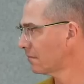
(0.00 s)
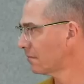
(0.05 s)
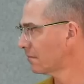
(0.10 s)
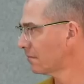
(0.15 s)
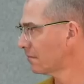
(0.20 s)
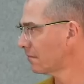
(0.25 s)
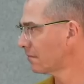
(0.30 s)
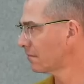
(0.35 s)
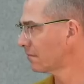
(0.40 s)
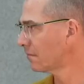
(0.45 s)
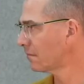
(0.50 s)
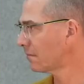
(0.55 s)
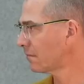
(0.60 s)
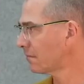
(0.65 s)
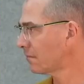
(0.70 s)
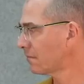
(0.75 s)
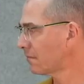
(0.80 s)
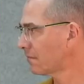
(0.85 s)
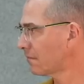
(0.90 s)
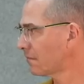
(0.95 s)

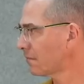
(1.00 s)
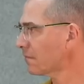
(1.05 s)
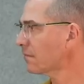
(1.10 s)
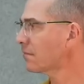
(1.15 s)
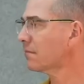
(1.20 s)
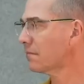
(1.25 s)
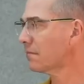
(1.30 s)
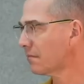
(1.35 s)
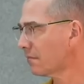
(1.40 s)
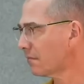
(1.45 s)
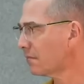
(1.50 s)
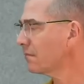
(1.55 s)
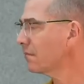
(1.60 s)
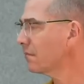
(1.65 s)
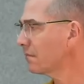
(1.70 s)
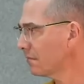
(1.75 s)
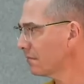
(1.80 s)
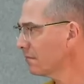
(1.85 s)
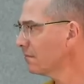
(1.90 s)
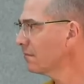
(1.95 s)

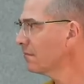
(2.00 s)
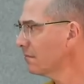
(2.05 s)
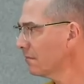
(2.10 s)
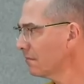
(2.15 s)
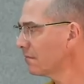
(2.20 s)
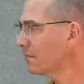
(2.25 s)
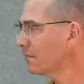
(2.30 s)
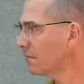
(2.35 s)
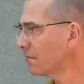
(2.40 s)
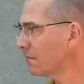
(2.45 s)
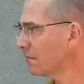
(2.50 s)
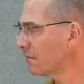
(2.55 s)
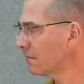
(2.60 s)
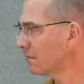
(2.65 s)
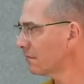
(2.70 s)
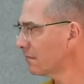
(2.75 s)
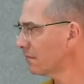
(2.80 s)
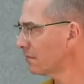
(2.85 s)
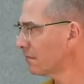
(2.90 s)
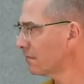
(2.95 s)

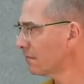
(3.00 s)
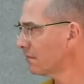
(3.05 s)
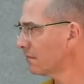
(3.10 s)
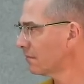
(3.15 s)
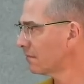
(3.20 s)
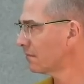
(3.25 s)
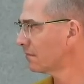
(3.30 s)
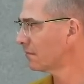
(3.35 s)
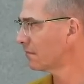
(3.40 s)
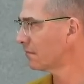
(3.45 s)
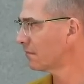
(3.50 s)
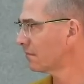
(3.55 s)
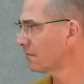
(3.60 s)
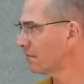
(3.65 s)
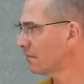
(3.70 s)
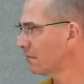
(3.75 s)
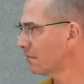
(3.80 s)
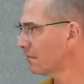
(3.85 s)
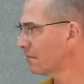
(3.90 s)
(not speaking)